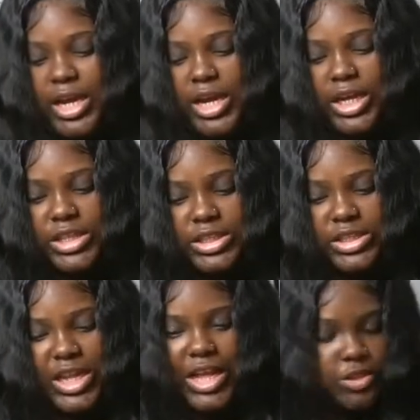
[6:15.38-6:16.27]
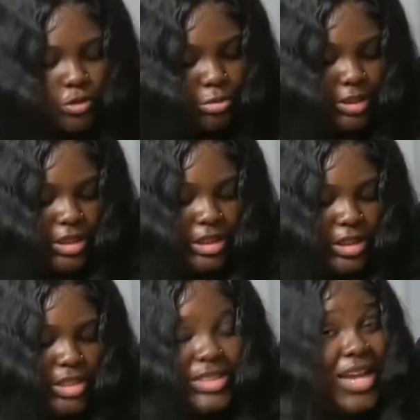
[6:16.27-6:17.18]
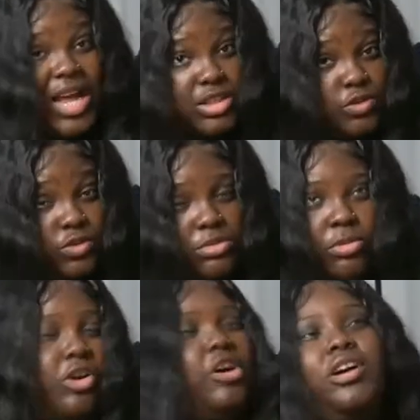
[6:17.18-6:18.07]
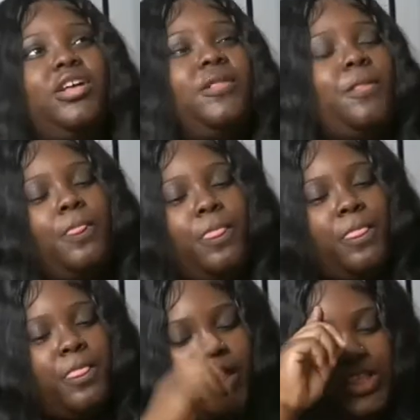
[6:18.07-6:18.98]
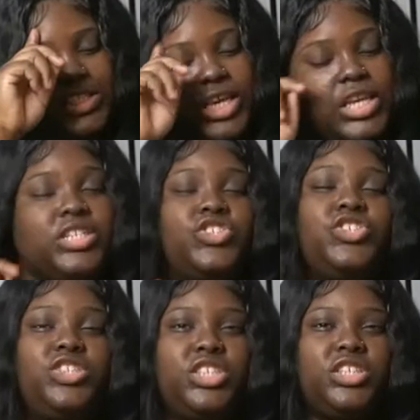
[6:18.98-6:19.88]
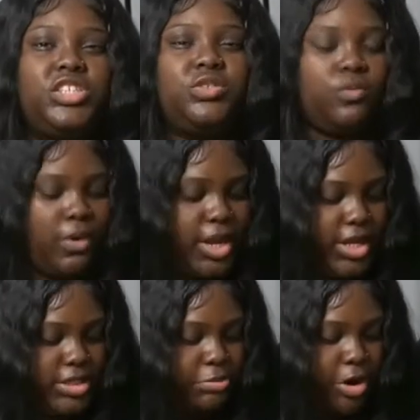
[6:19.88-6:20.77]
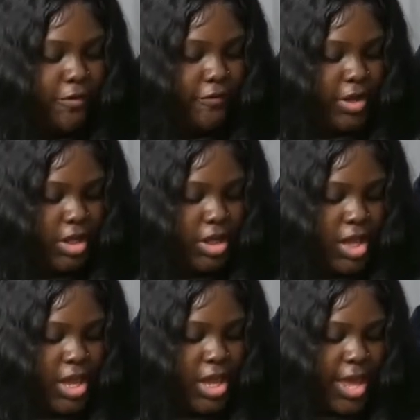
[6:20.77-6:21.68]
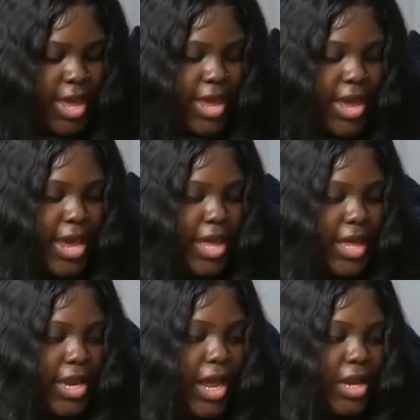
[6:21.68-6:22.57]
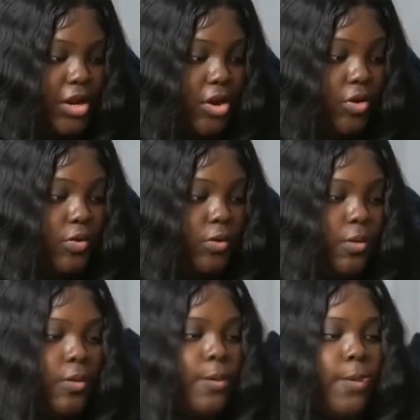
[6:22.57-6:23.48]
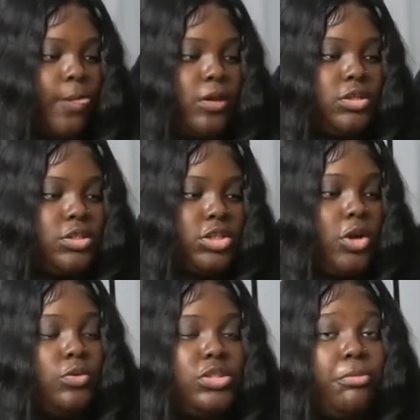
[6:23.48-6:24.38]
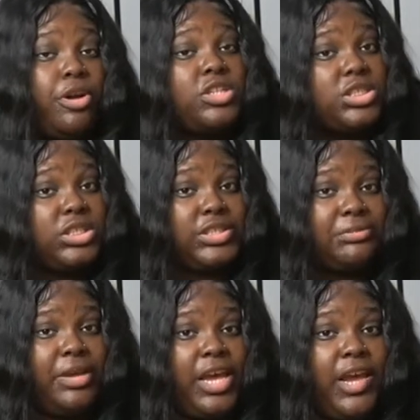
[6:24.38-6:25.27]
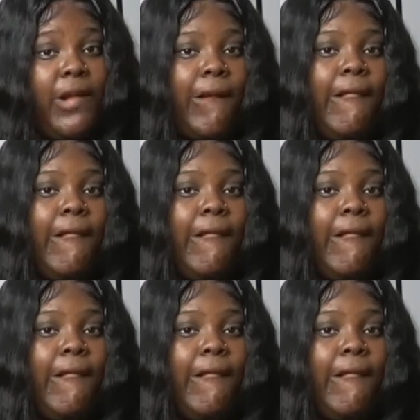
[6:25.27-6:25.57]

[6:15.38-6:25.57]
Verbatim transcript: because it's not too big, it's not too small. It's like it's just right. It's perfect. And I know. So to purchase this bag,